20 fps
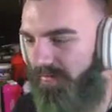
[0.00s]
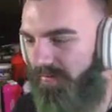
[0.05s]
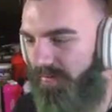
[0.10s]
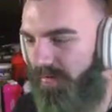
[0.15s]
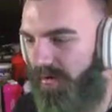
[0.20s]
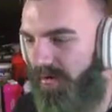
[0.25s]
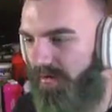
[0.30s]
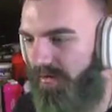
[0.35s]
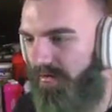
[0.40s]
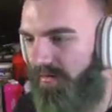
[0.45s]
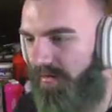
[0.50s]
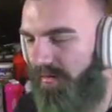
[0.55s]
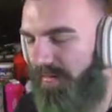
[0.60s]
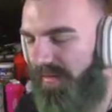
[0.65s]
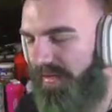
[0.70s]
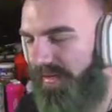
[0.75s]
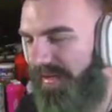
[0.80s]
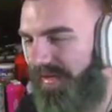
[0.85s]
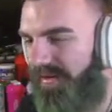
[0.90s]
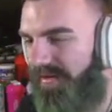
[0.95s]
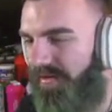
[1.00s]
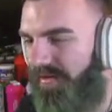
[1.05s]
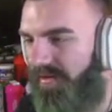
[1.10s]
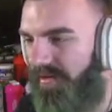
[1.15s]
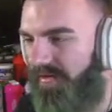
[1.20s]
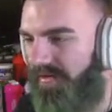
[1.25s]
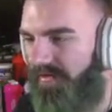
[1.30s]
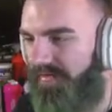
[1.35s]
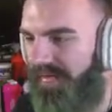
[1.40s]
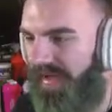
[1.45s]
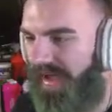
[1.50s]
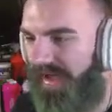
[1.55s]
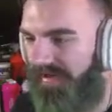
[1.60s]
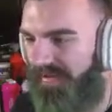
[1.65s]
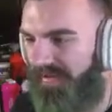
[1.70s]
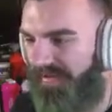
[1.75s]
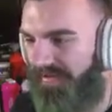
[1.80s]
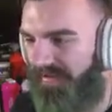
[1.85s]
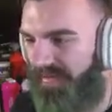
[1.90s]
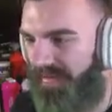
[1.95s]
run. I mean, he could
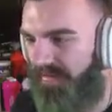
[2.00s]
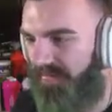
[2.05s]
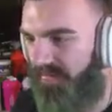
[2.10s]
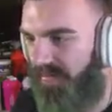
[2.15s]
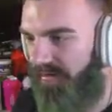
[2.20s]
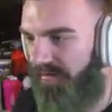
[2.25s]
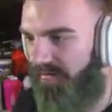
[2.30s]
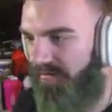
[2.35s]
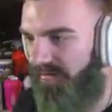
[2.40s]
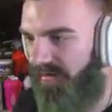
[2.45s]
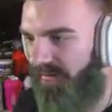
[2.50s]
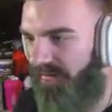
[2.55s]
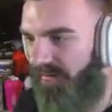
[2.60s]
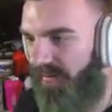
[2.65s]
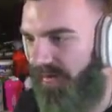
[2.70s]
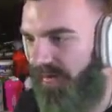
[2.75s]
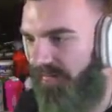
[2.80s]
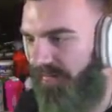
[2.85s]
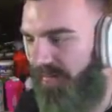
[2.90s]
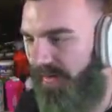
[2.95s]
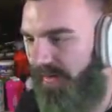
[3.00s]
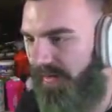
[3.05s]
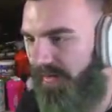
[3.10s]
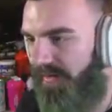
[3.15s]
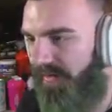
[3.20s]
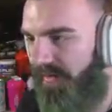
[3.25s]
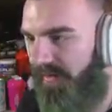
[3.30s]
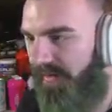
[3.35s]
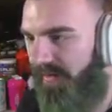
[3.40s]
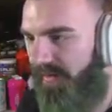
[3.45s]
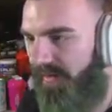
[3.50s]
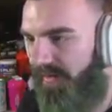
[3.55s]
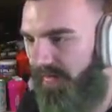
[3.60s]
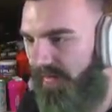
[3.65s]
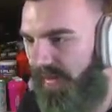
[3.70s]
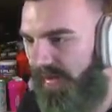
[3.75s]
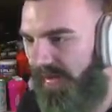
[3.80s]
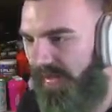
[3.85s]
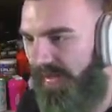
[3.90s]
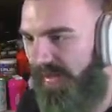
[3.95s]
technically run somewhere, but,
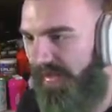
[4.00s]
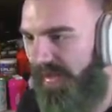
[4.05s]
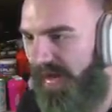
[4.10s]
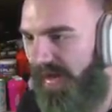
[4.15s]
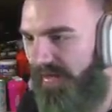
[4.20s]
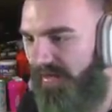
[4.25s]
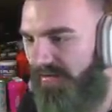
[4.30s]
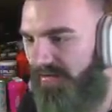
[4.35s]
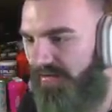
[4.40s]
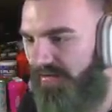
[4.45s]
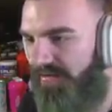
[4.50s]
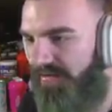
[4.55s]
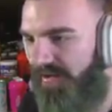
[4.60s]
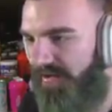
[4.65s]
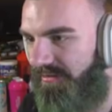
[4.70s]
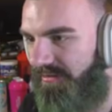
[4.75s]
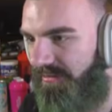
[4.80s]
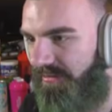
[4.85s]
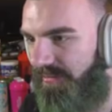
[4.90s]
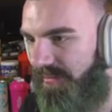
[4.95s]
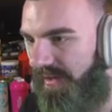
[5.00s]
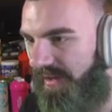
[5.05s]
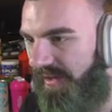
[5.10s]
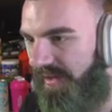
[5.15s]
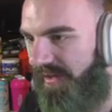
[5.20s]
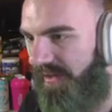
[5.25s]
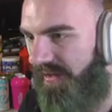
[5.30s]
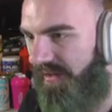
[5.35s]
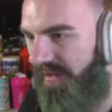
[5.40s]
like, he kind of just sticks with me.